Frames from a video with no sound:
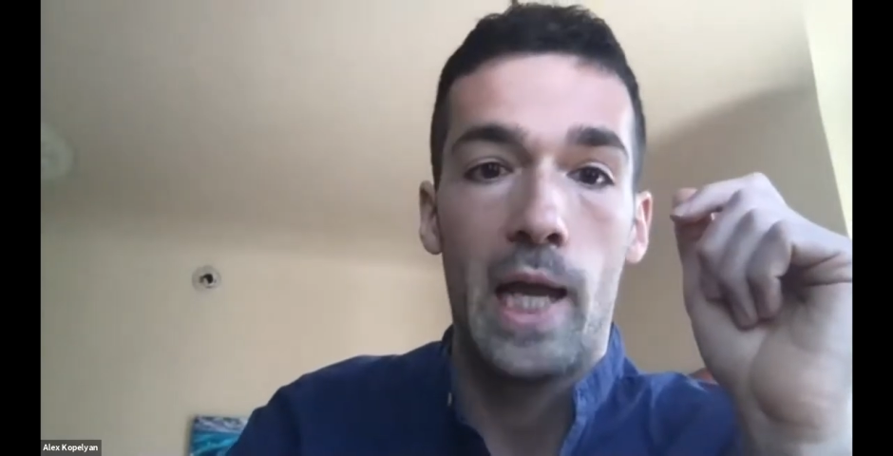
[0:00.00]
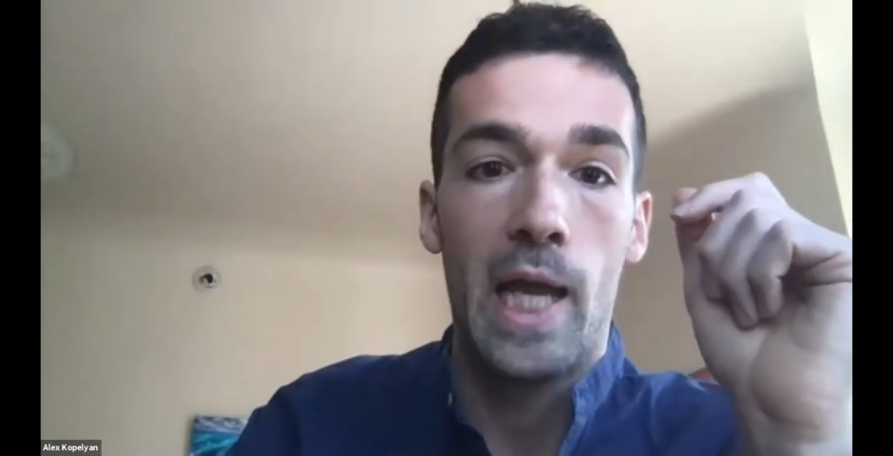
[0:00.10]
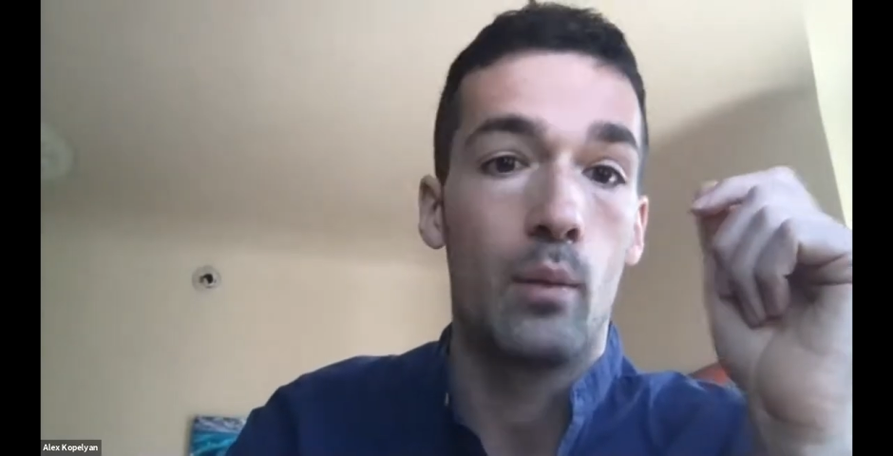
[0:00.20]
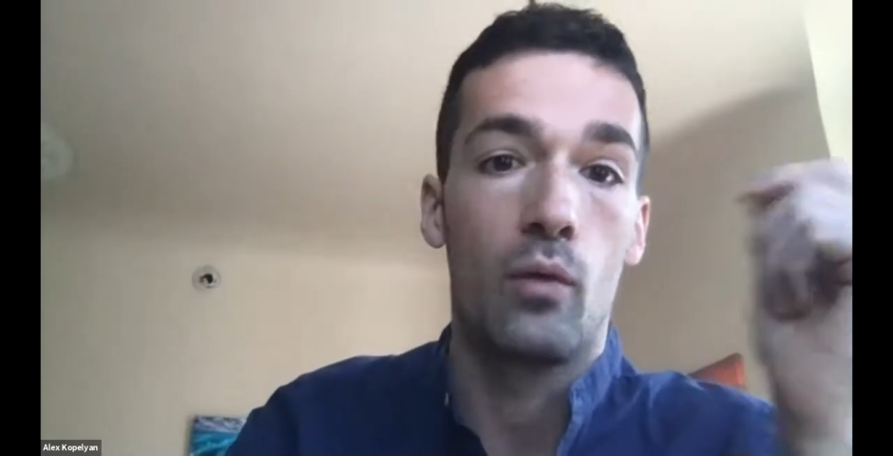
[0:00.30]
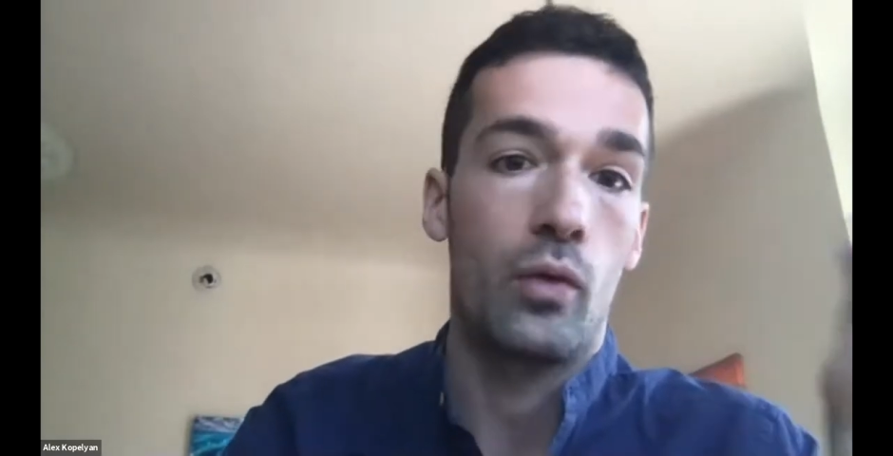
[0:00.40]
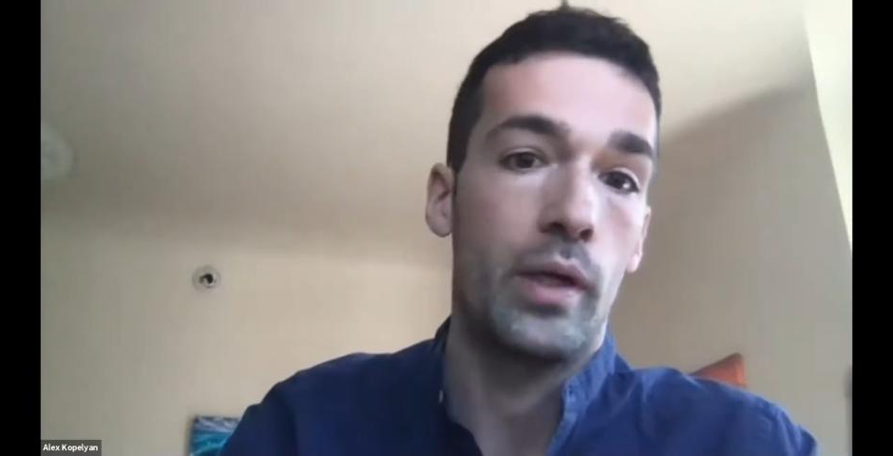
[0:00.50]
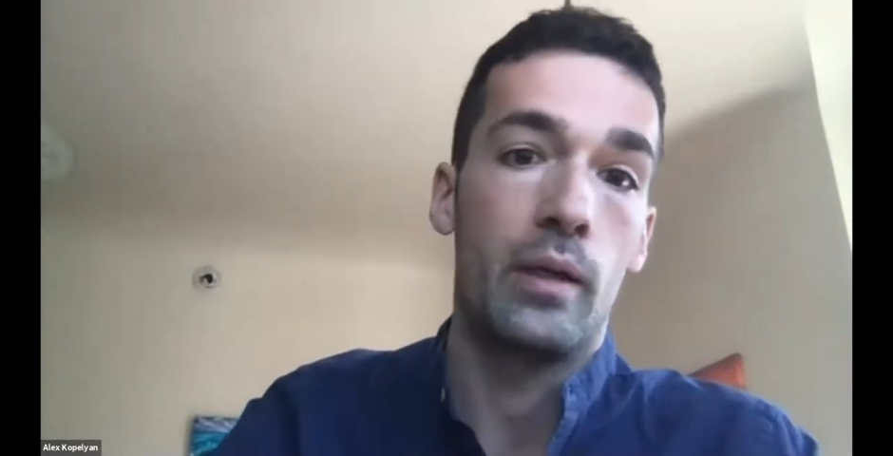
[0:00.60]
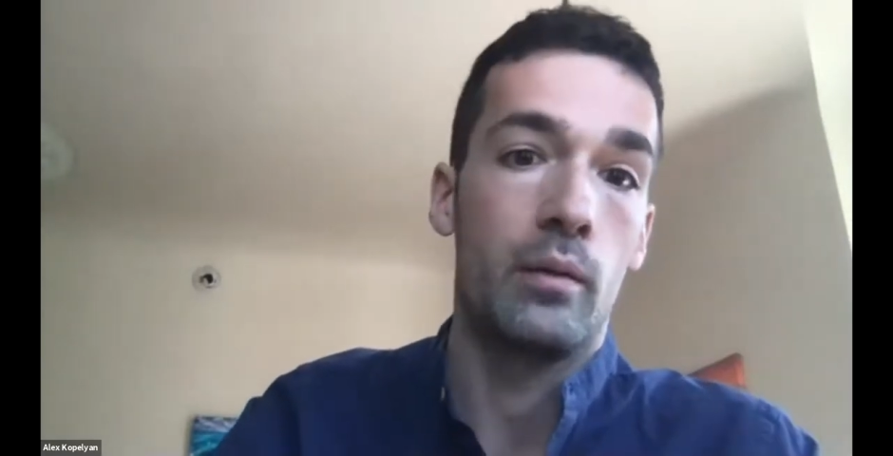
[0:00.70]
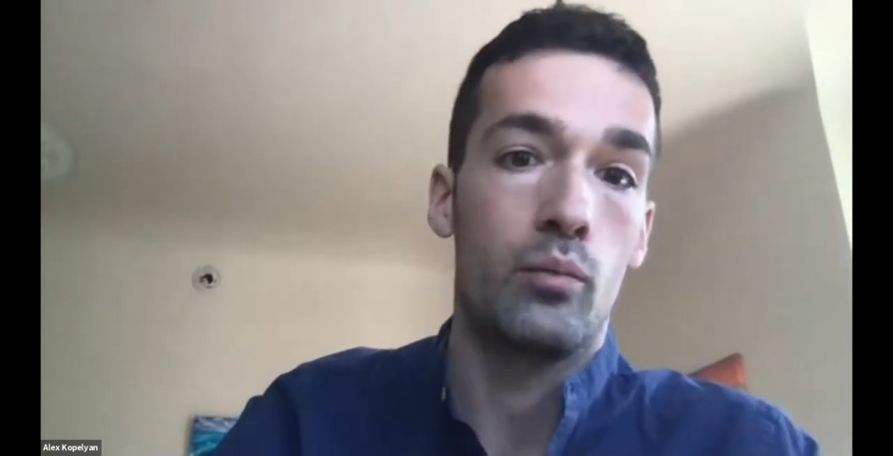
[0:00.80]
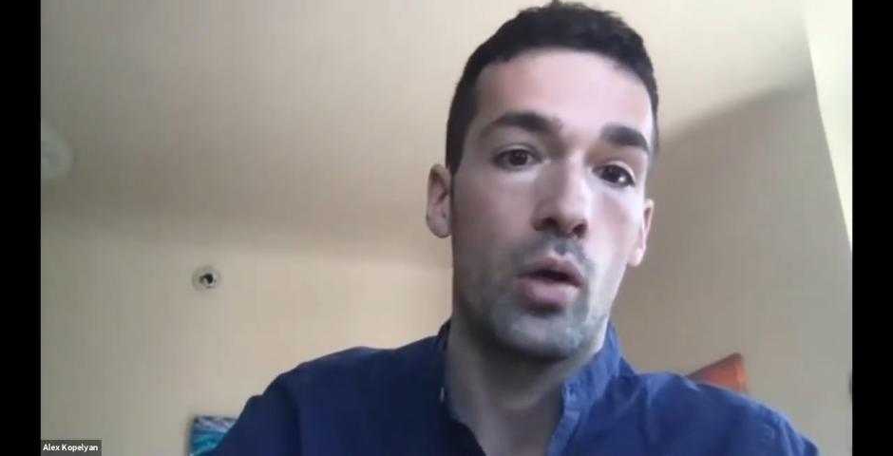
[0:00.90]

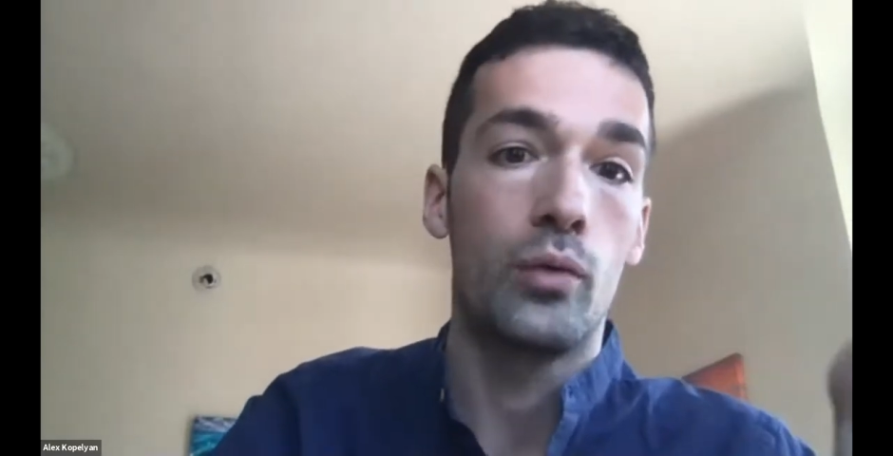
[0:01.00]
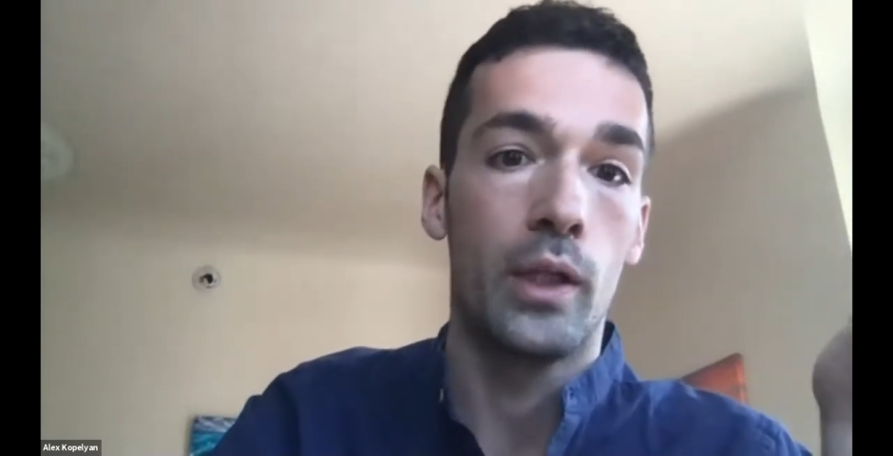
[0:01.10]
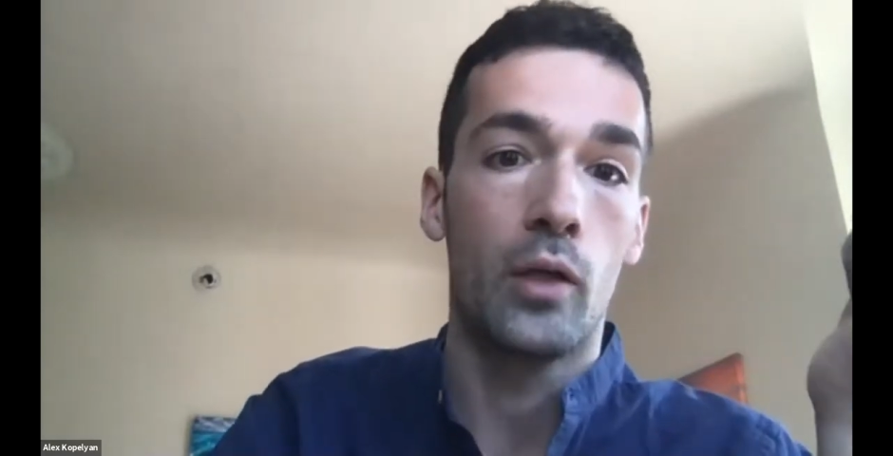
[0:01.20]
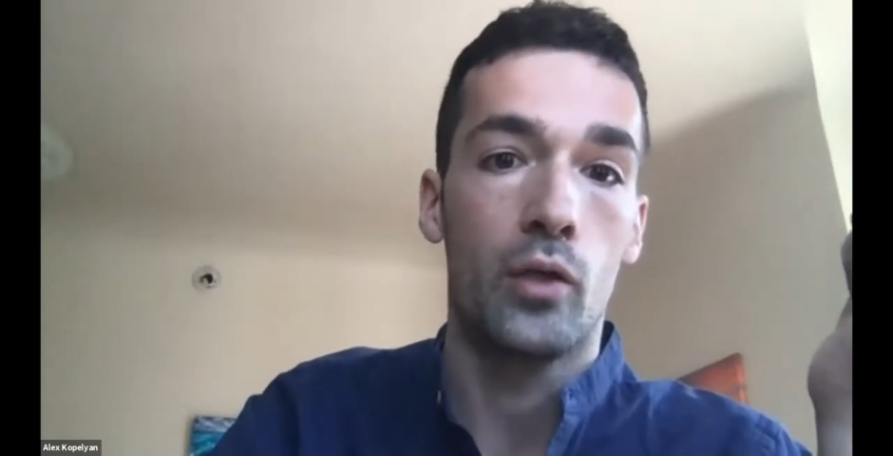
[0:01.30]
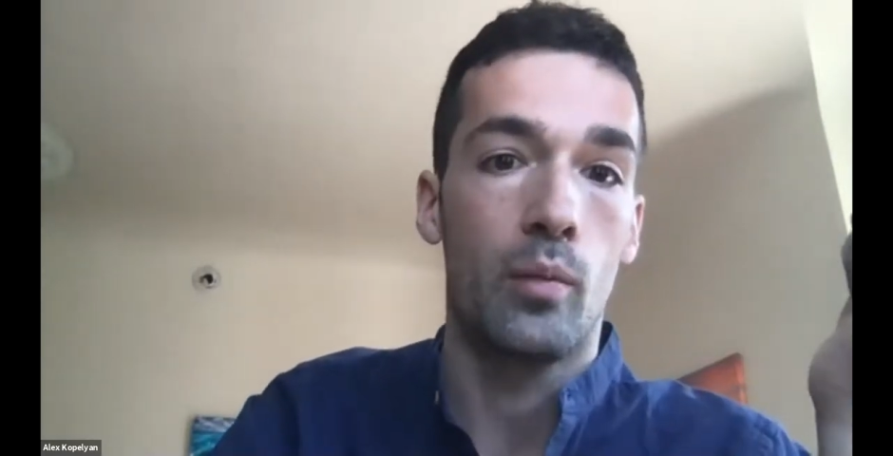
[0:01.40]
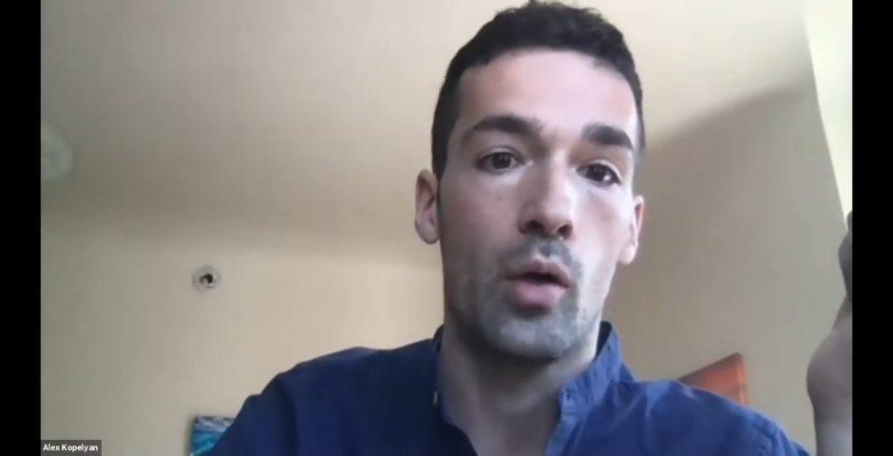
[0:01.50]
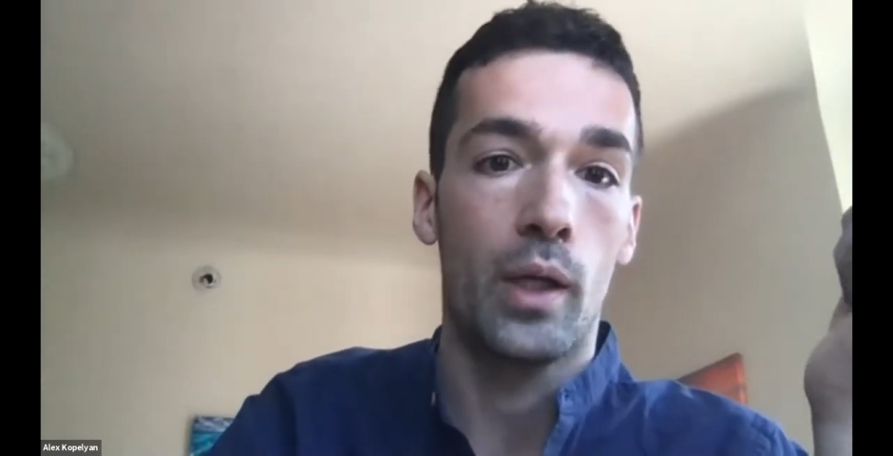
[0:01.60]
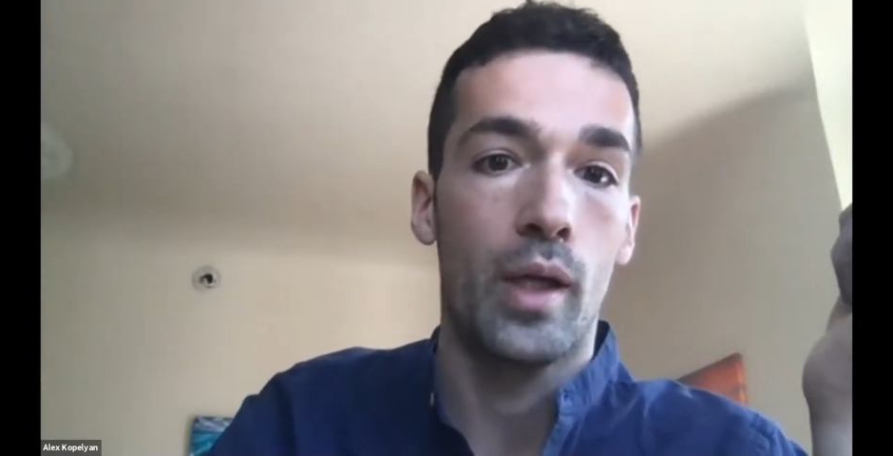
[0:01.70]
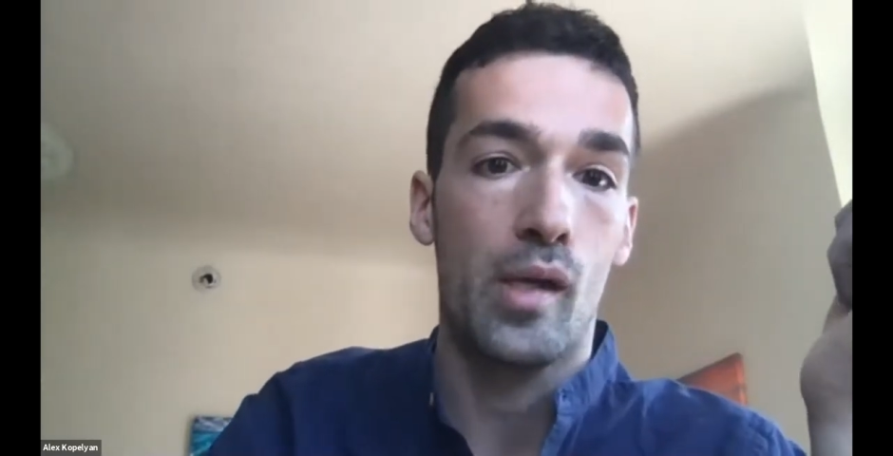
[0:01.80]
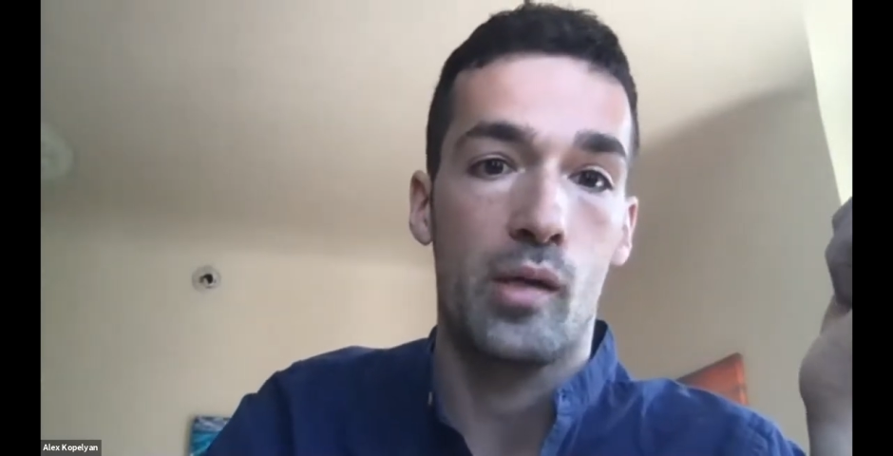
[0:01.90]
animal-free protein onto the
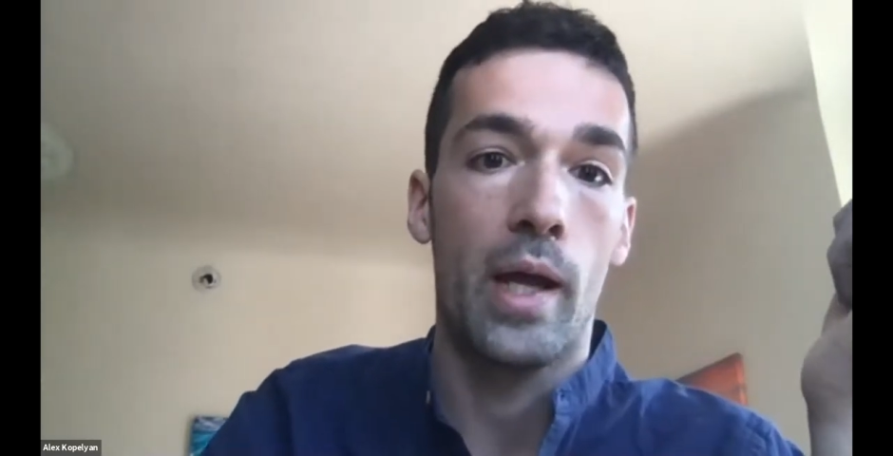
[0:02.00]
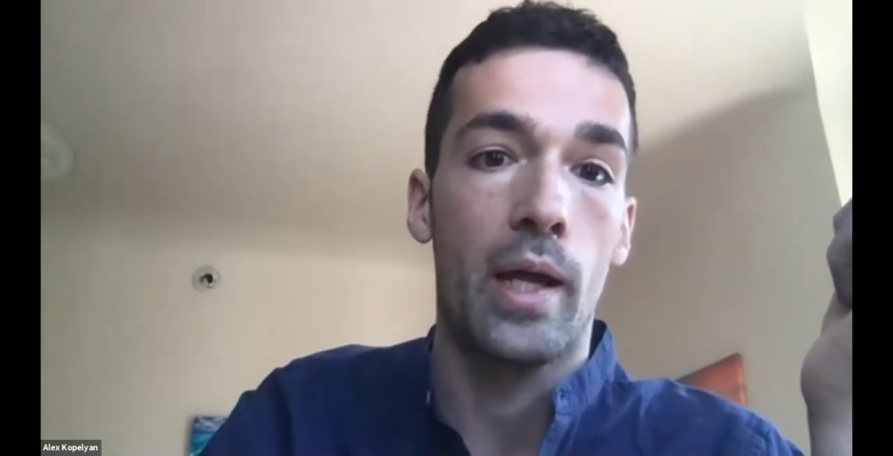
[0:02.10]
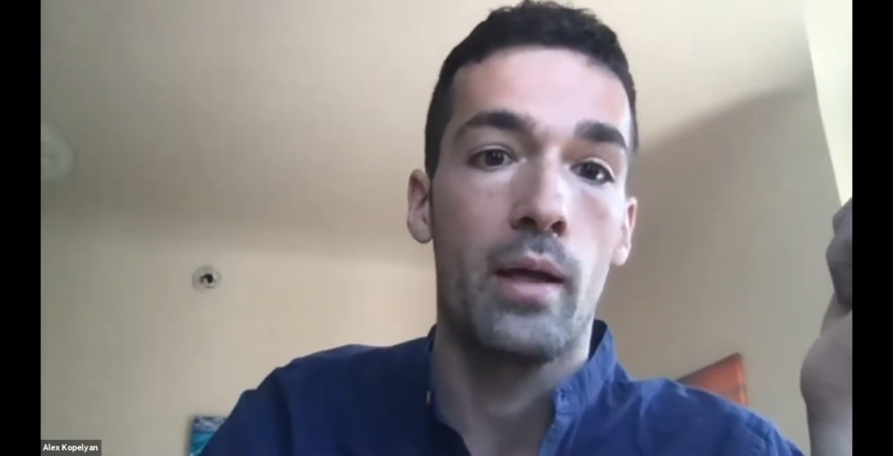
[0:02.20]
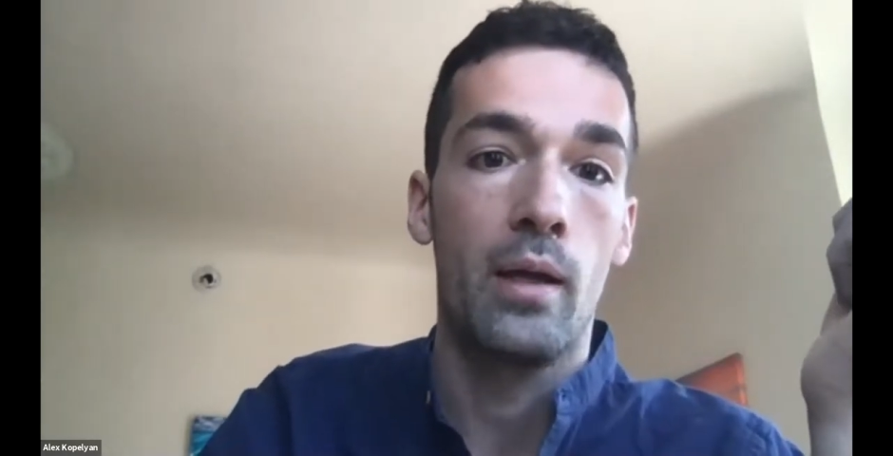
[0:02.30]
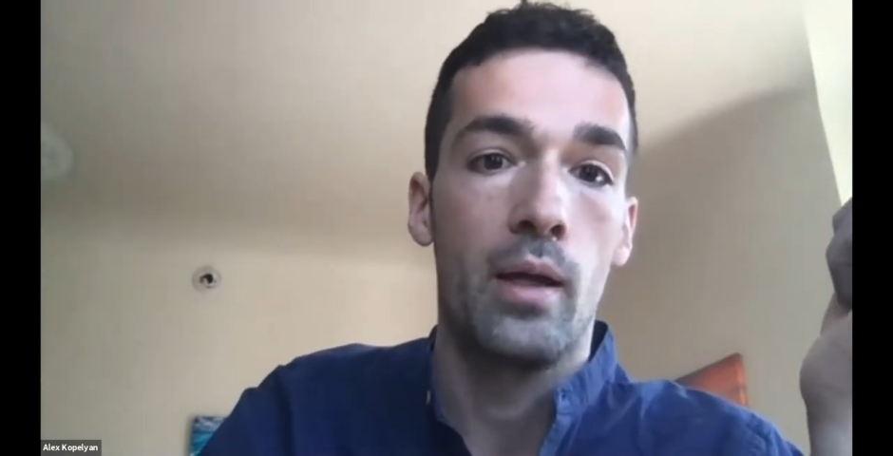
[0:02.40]
market yesterday.